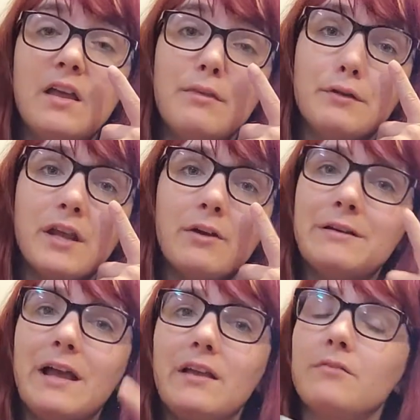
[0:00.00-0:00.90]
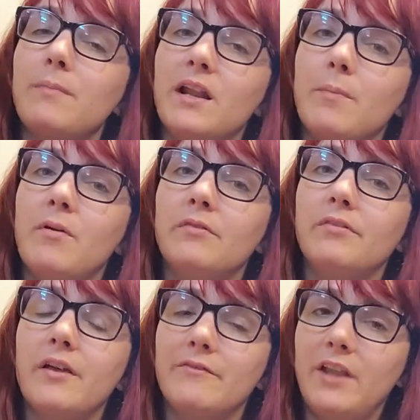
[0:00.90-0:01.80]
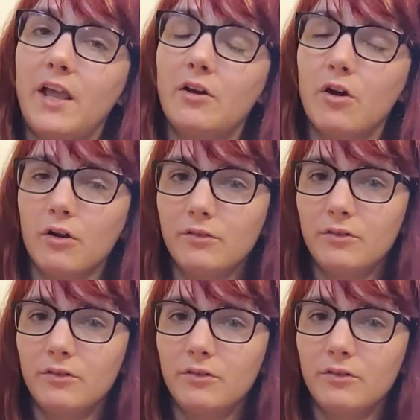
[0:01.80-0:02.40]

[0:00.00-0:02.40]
The tarot deck is made up of 78 cards,